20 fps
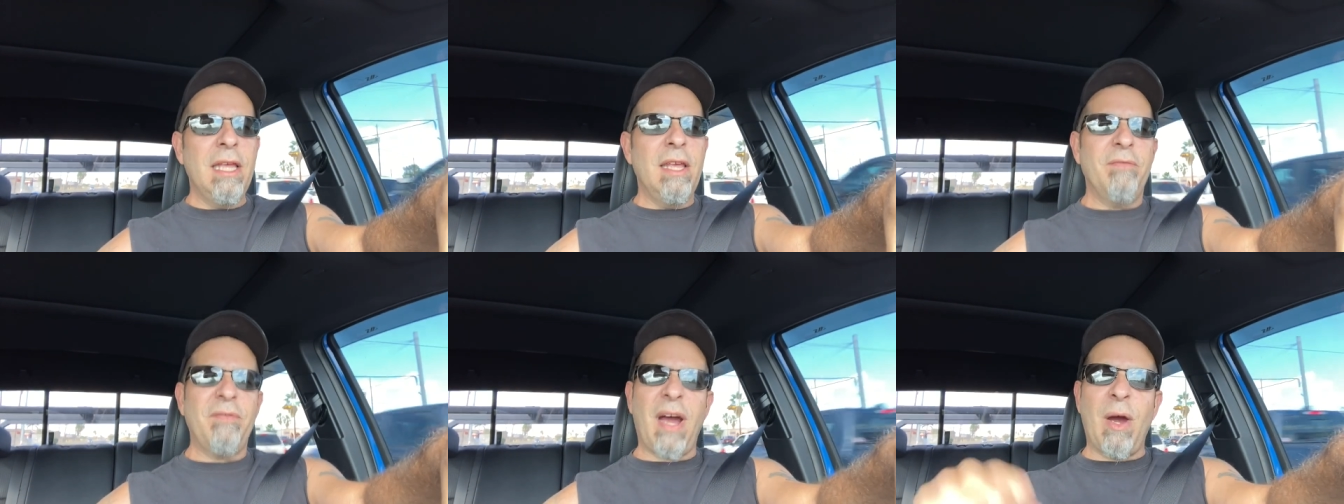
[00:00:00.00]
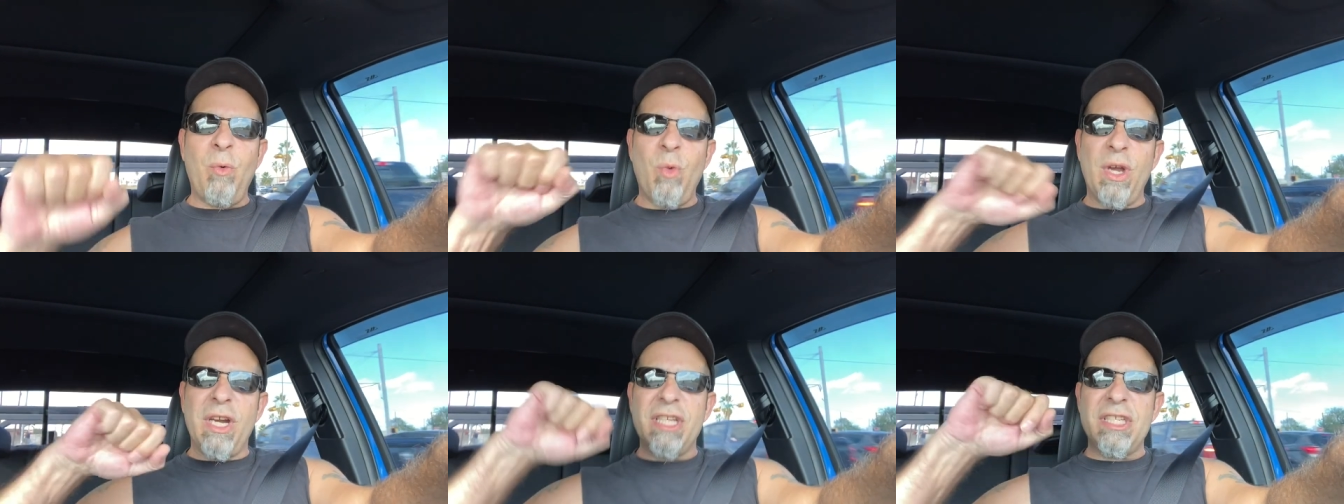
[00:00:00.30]
If I
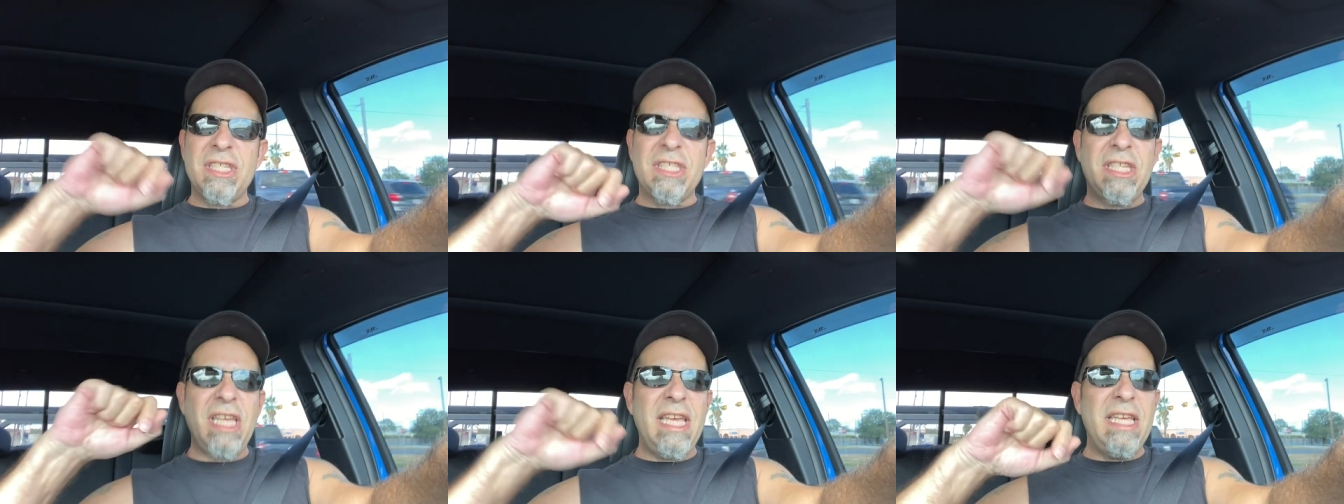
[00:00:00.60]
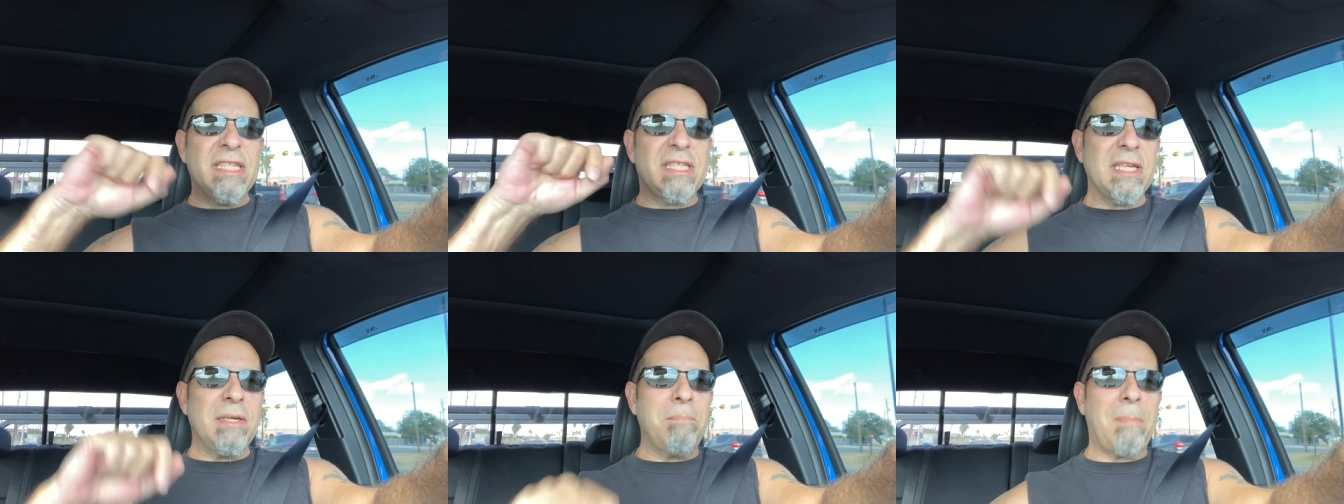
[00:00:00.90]
want to
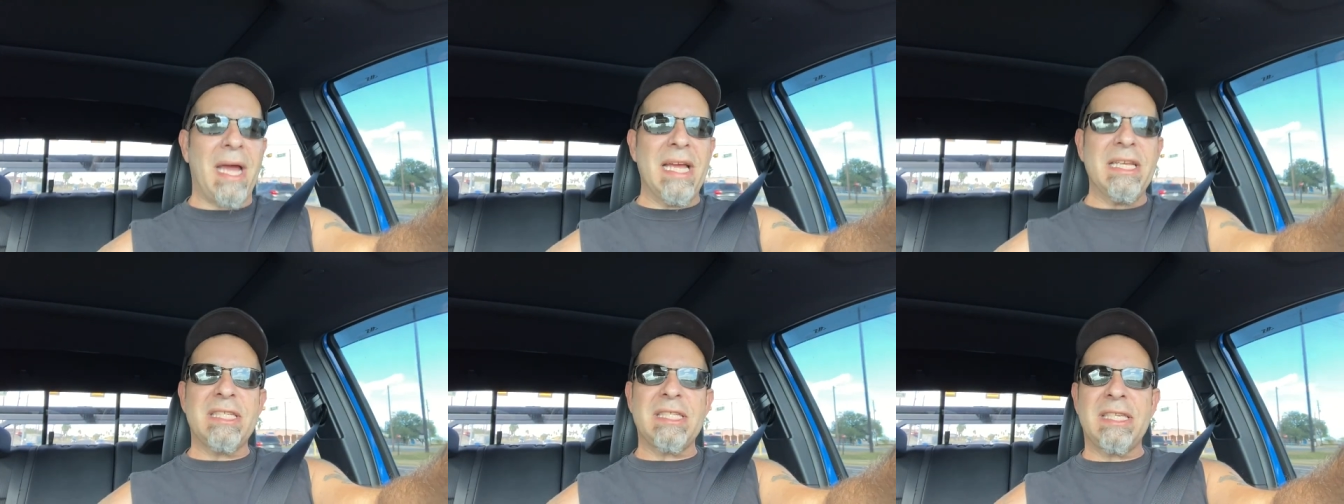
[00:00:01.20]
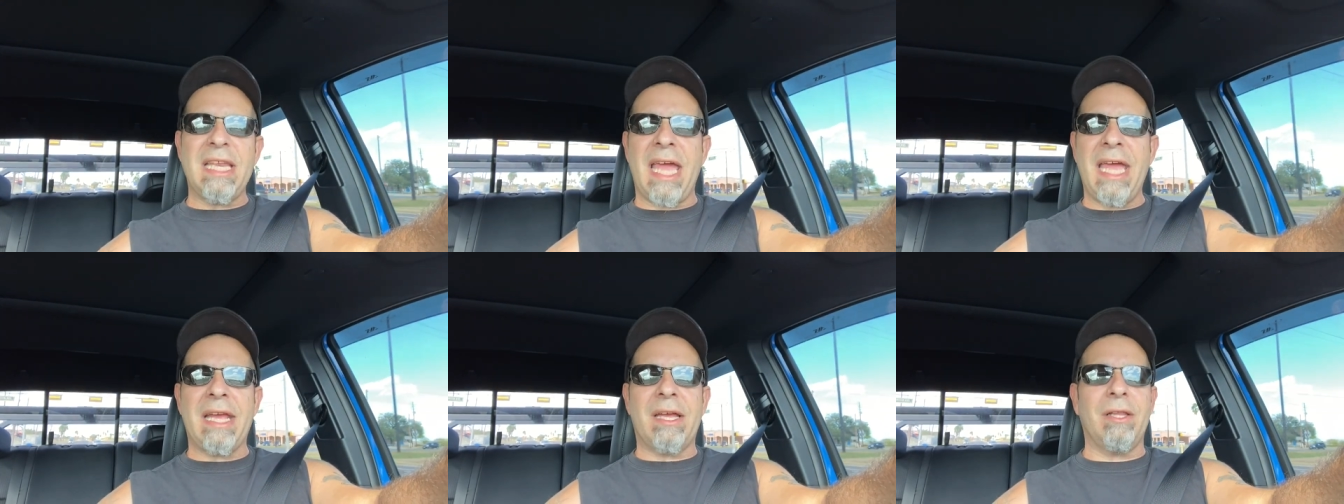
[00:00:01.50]
season my
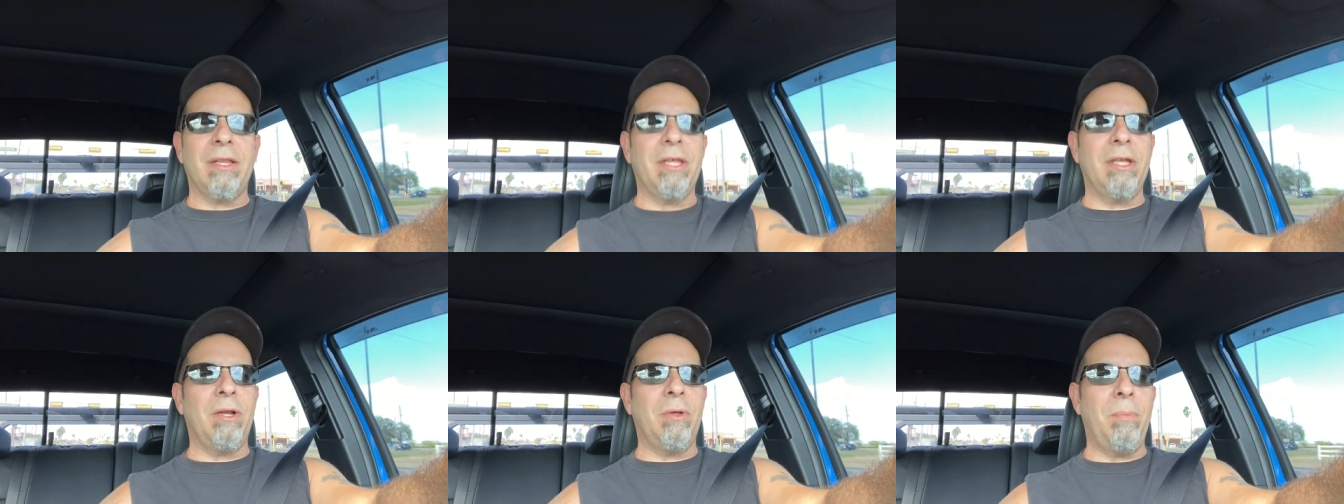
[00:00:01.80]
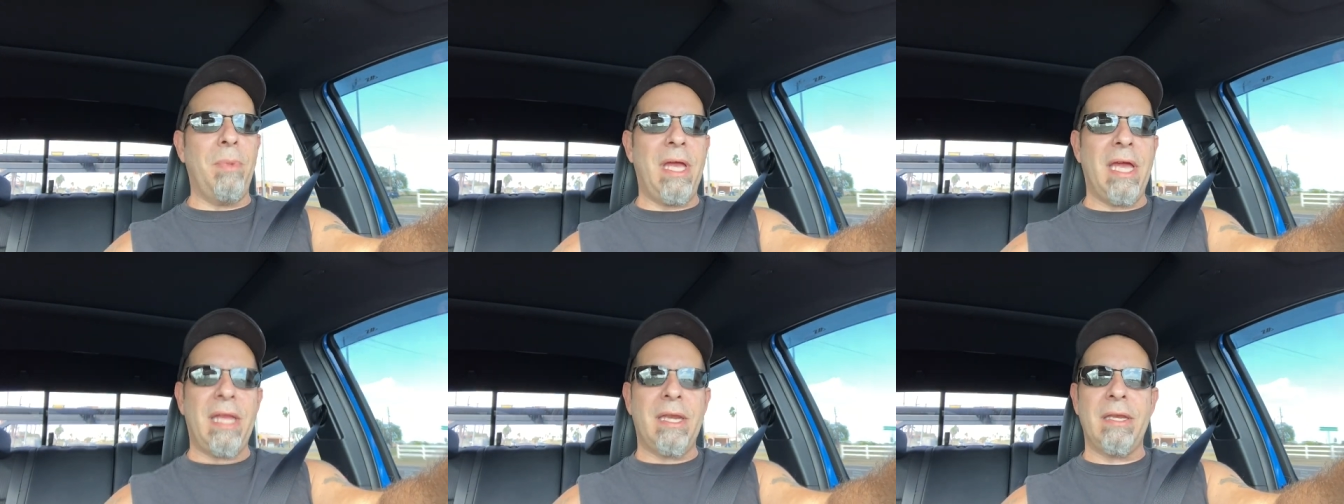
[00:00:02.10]
steak a little
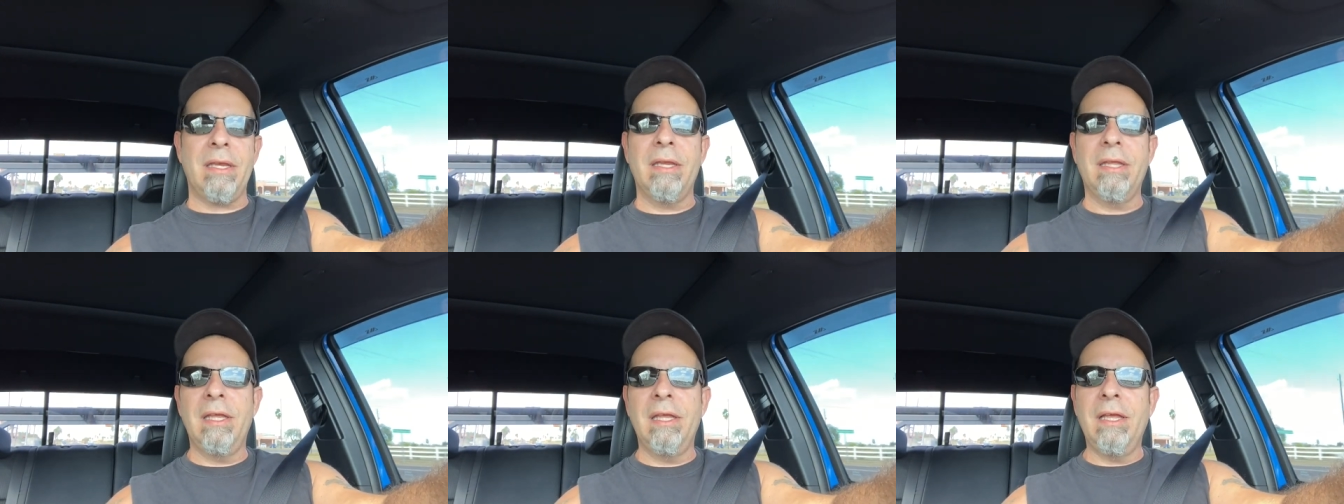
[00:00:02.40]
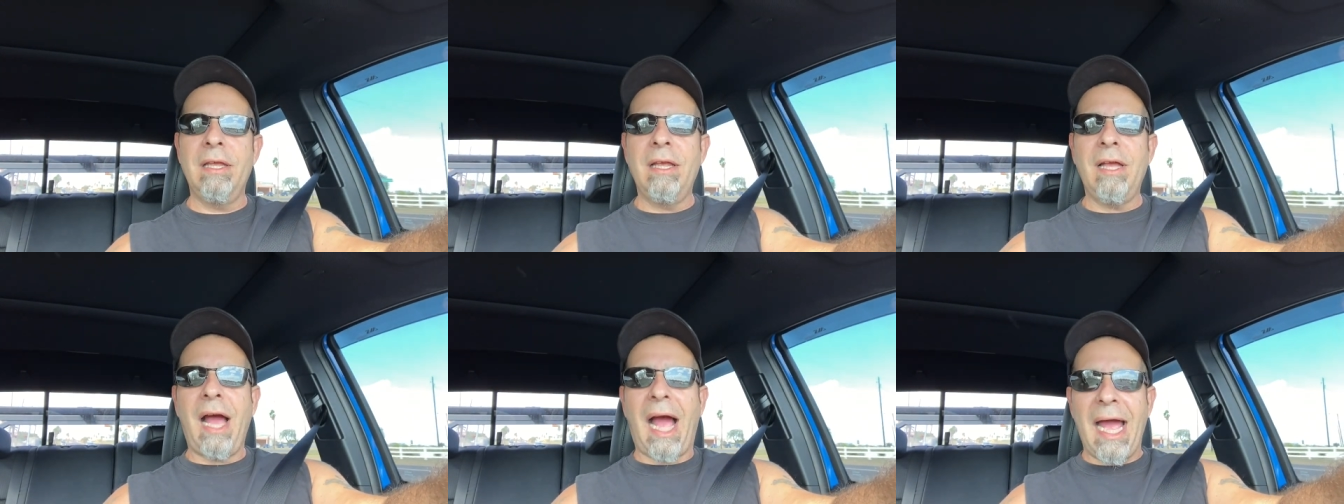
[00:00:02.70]
bit,
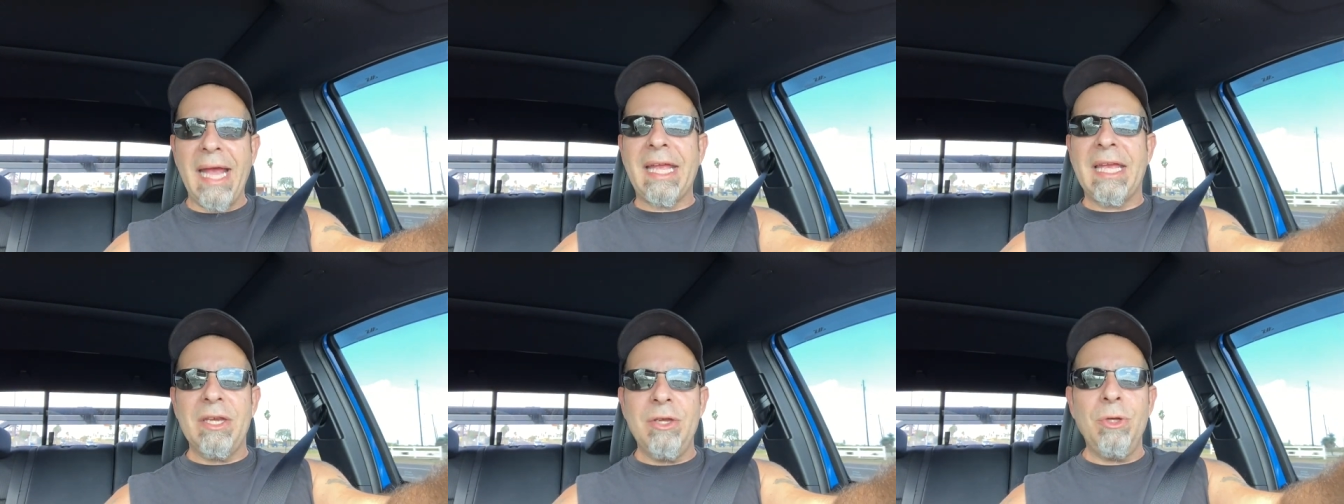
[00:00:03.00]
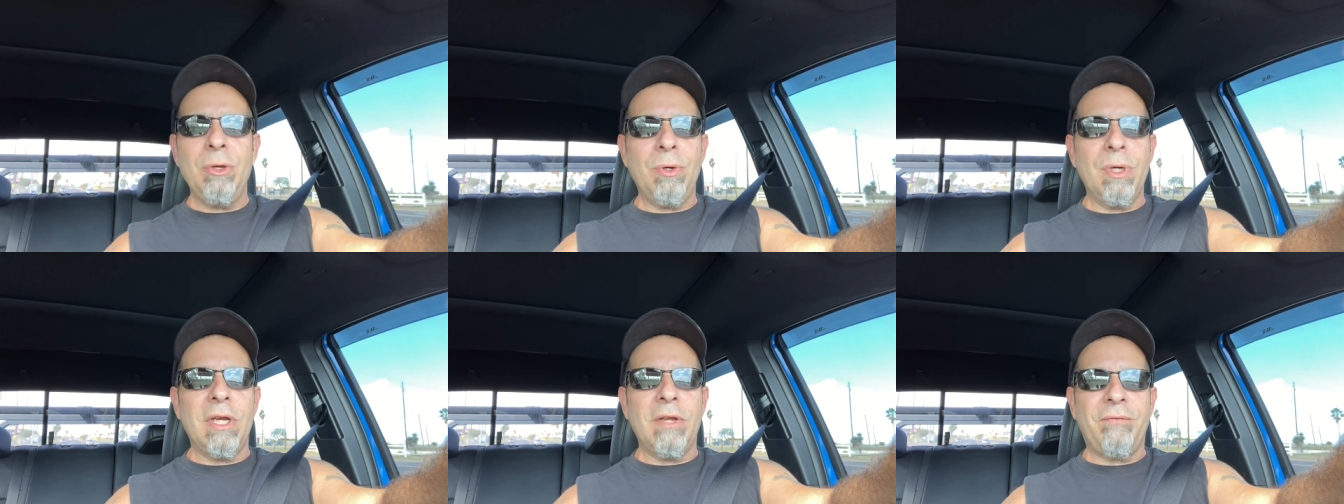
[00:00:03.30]
I can
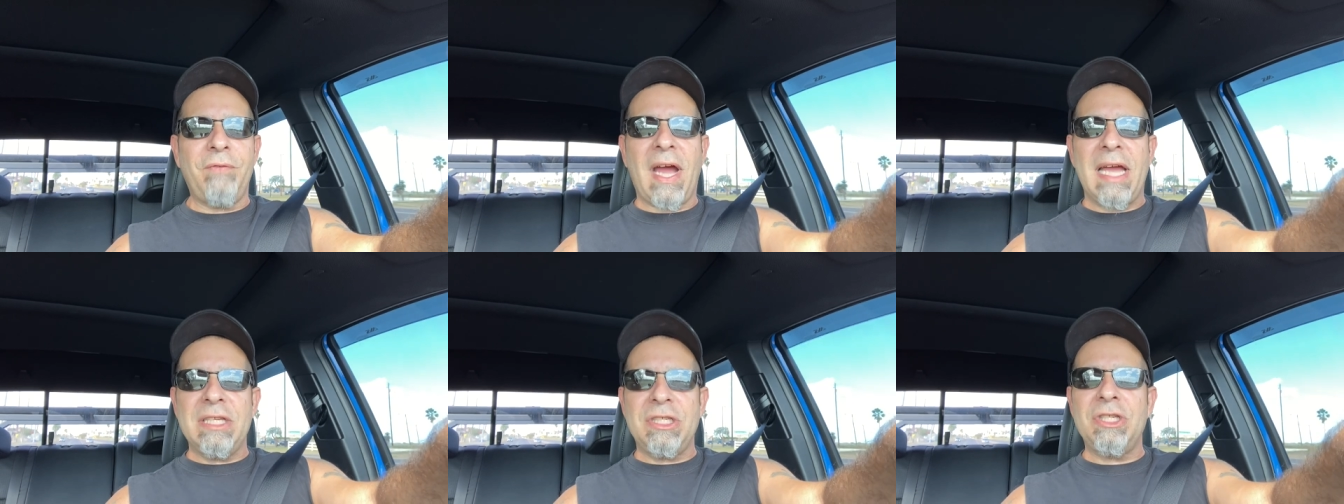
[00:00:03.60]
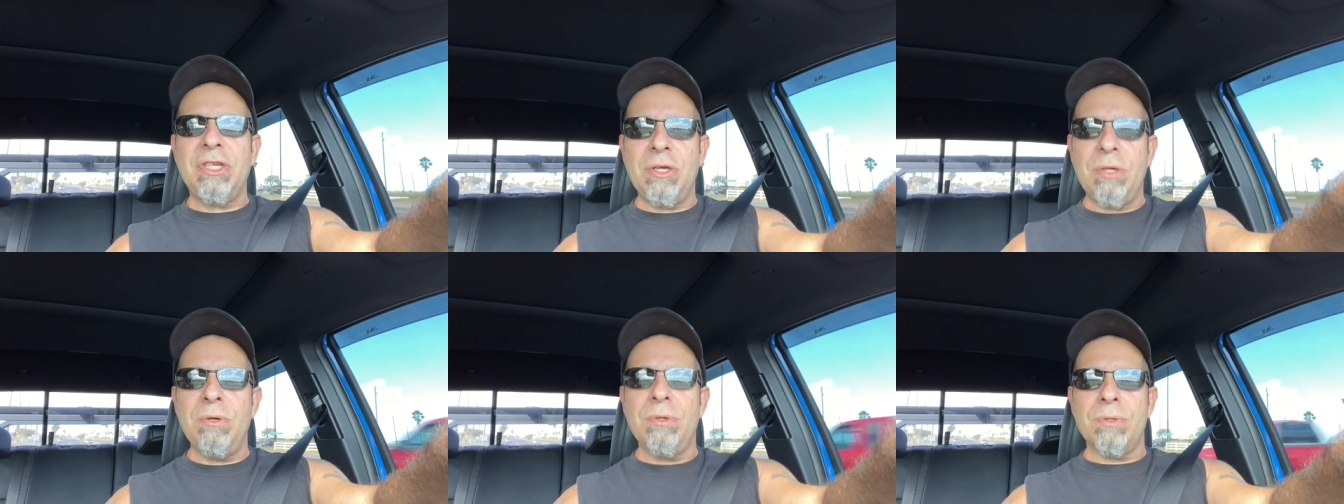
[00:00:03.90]
do it if I
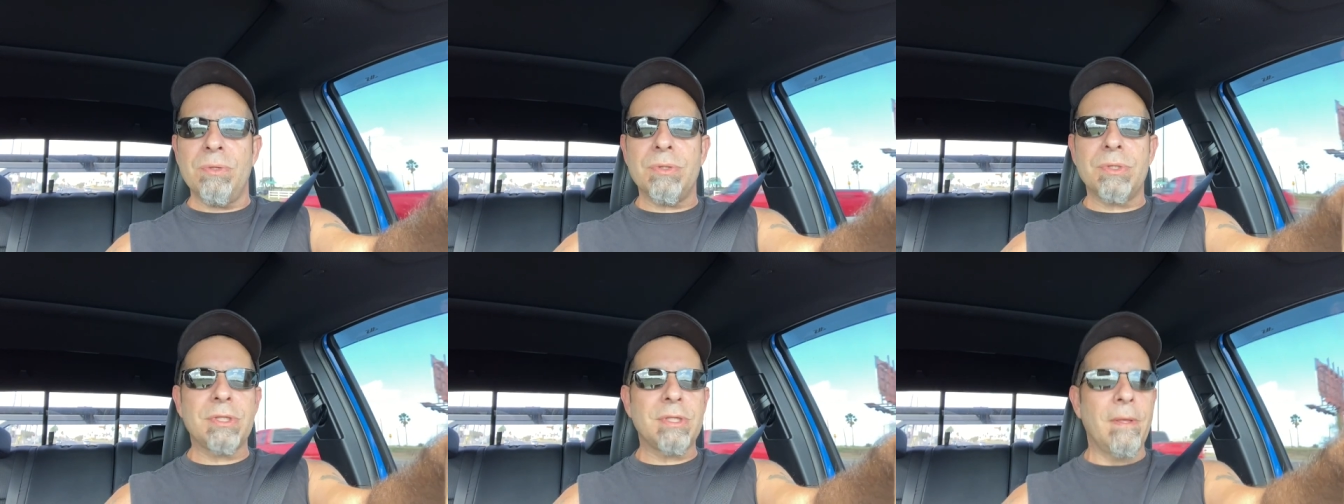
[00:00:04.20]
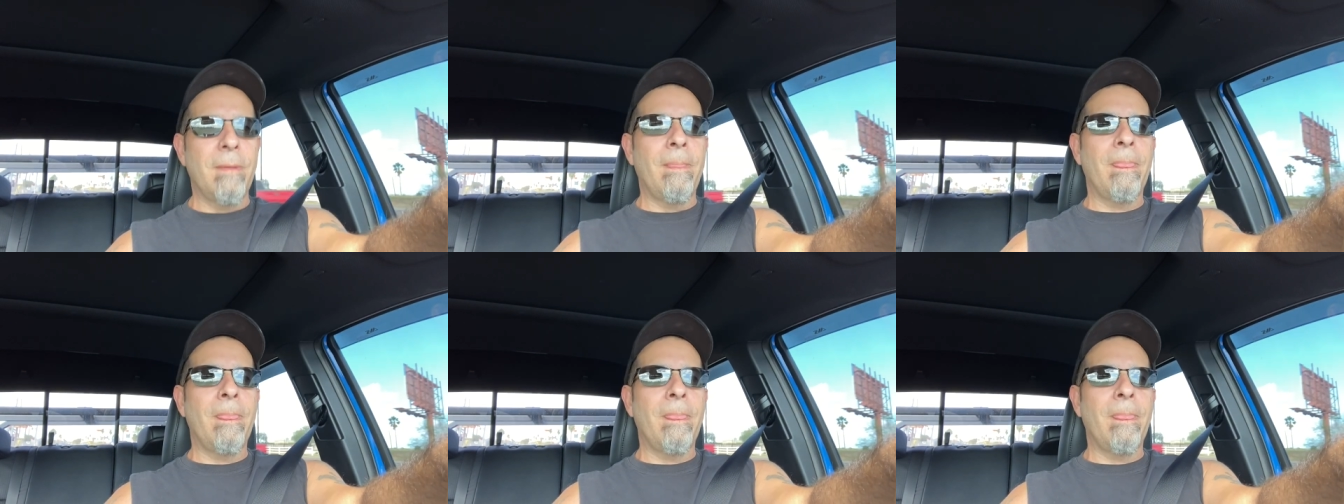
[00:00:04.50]
choose.